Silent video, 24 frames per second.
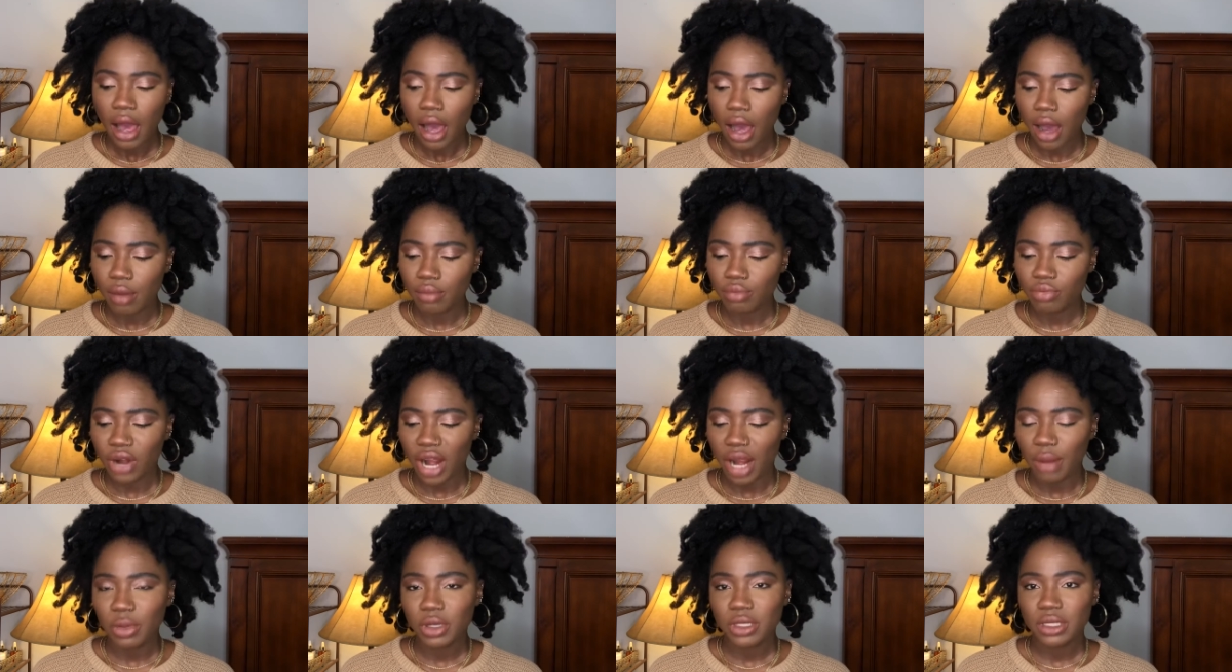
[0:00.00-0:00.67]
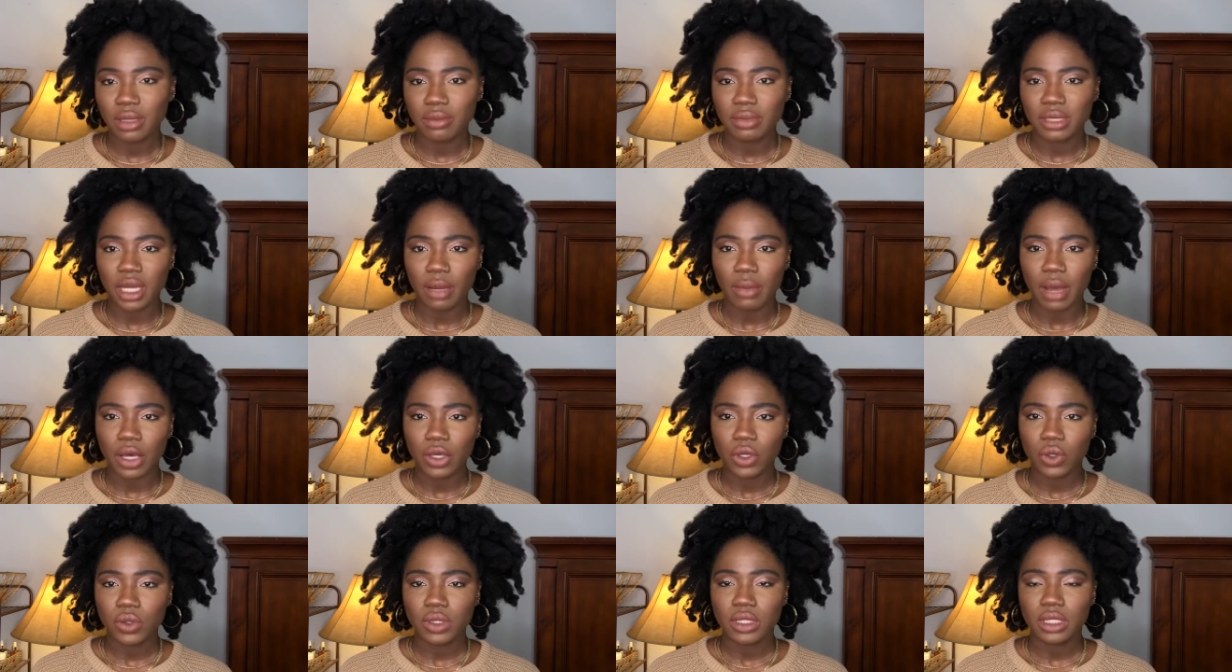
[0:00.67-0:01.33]
primer, sometimes I'll
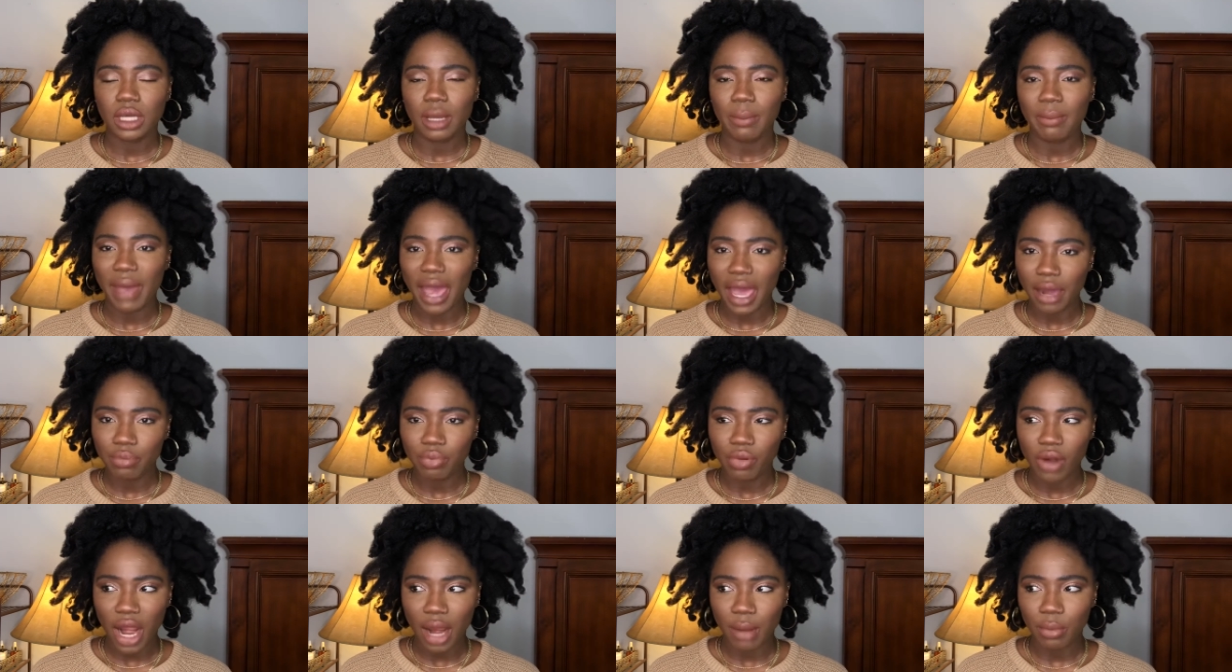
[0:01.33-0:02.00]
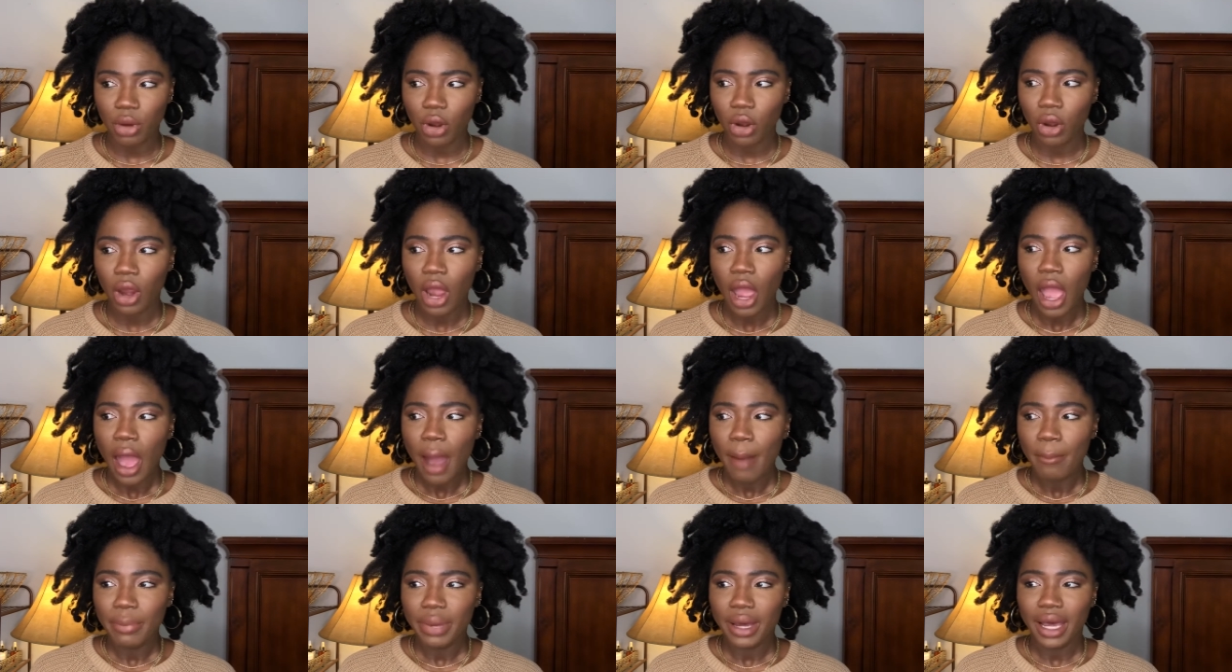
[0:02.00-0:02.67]
use a matte primer,
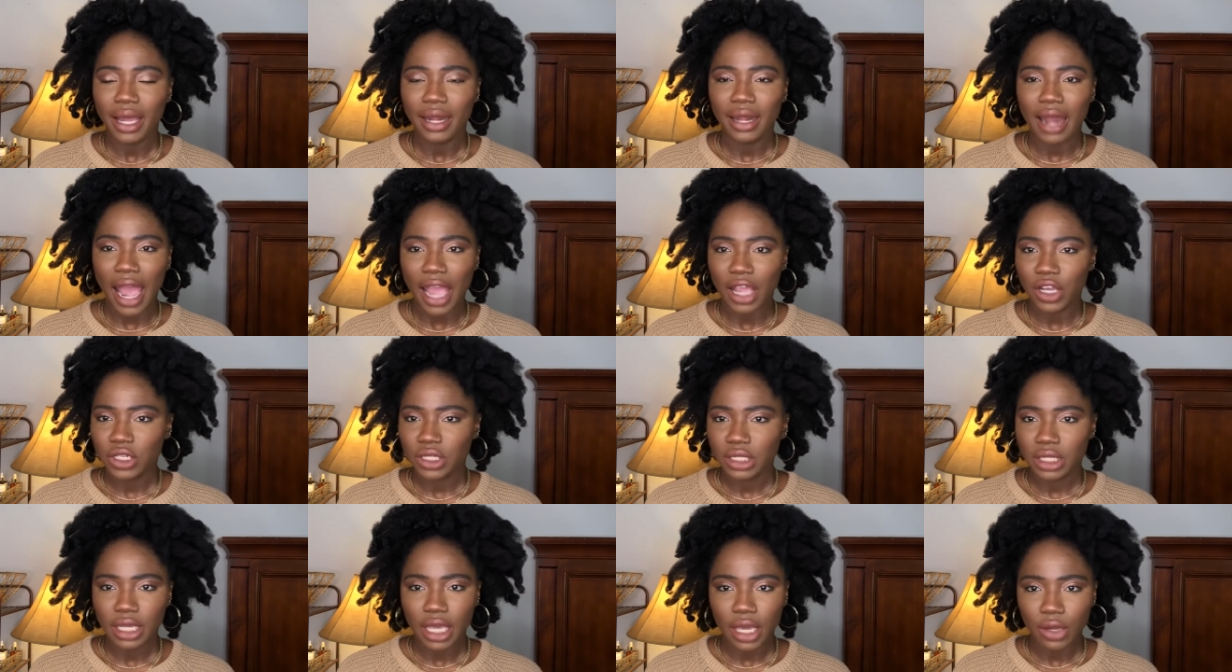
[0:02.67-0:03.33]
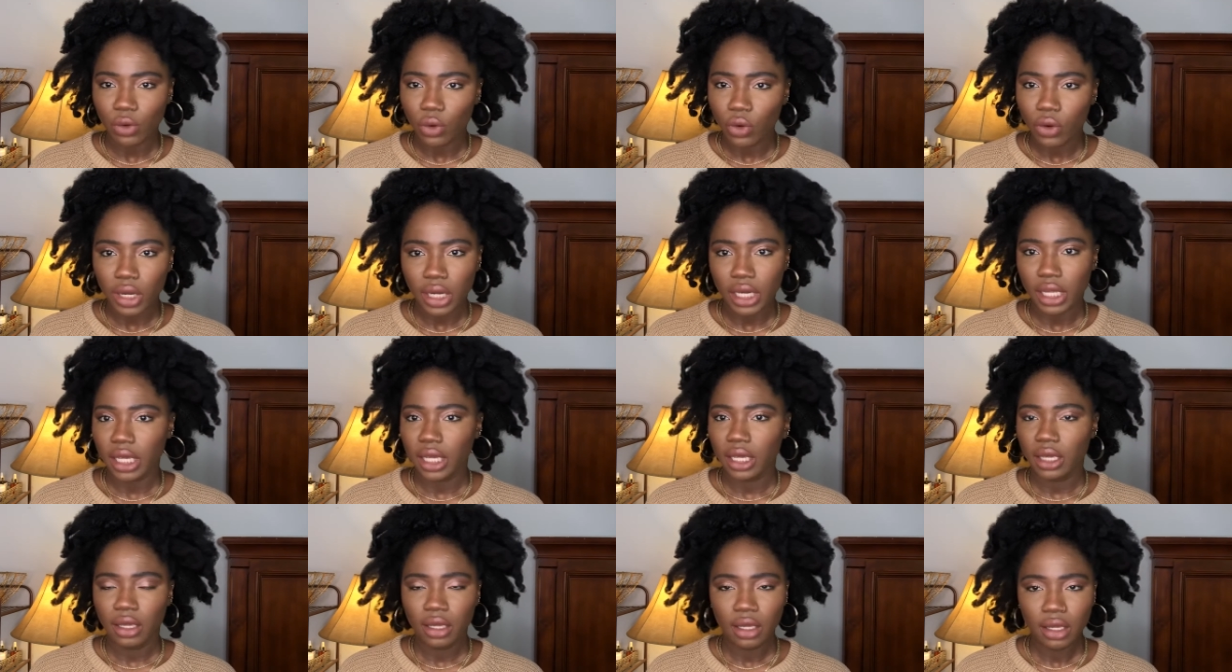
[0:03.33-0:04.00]
but I usually get
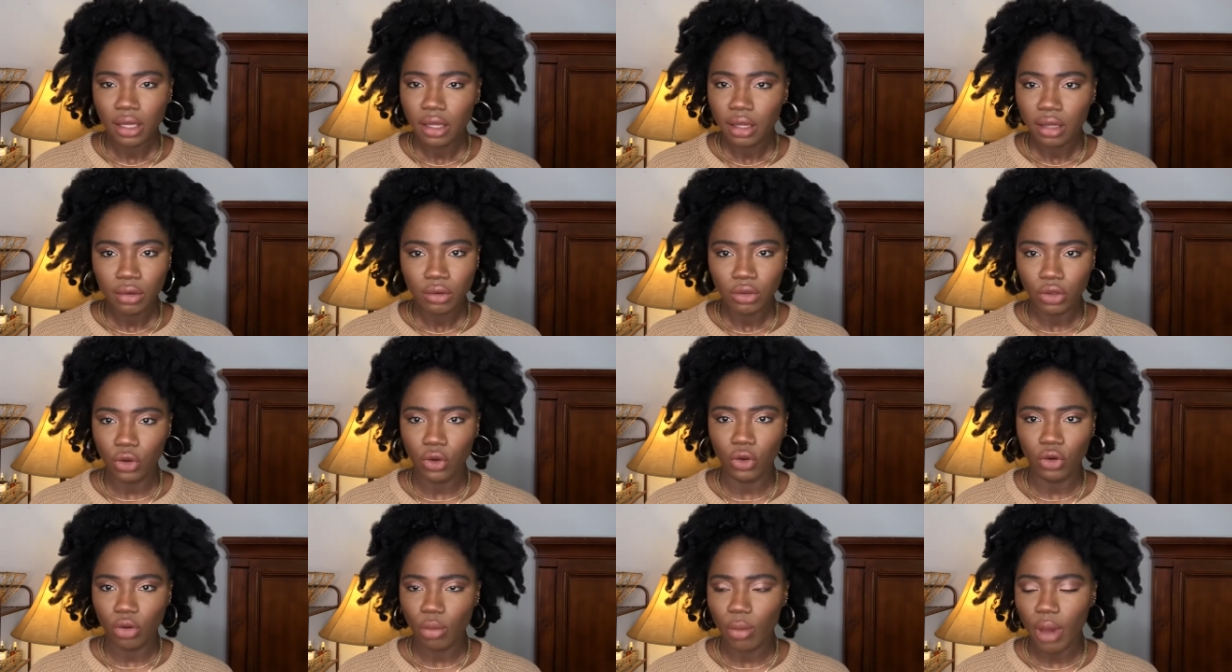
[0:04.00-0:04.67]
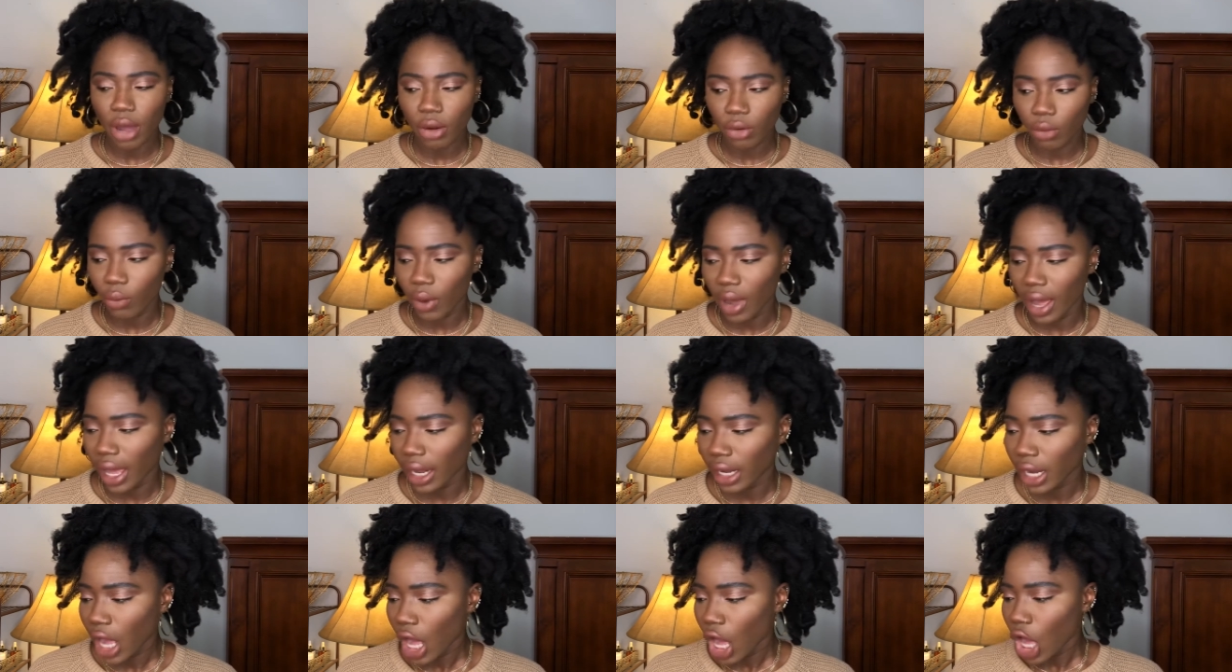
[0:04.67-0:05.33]
oily, you know, no matter
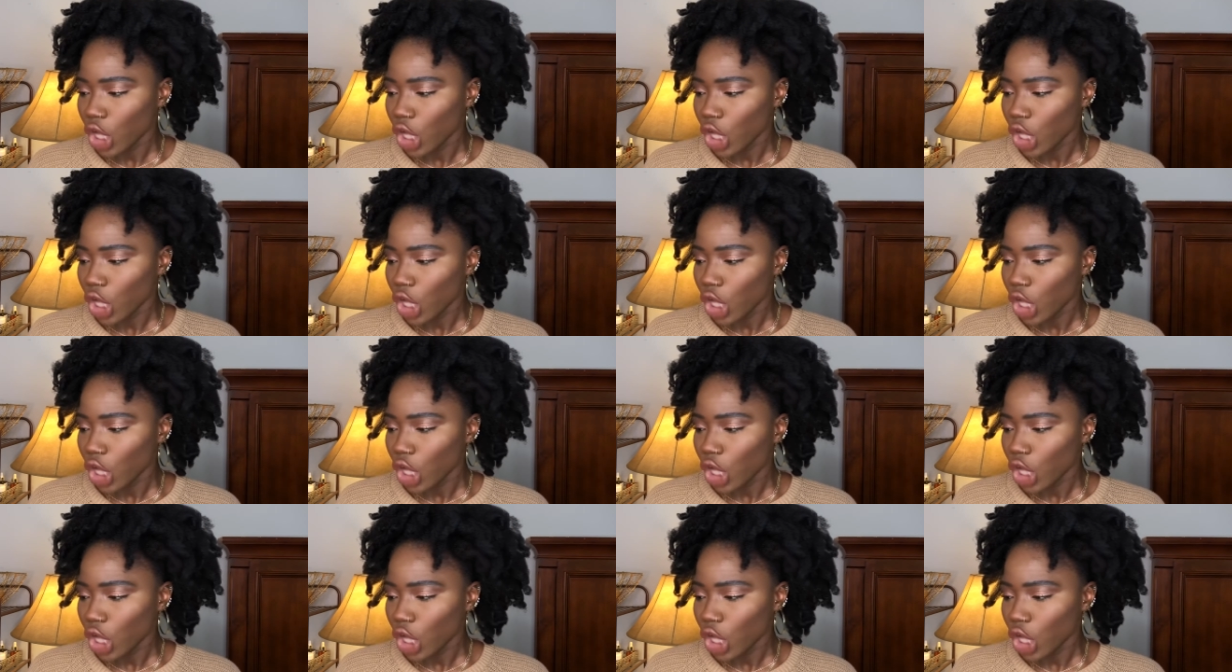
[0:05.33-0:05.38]
what.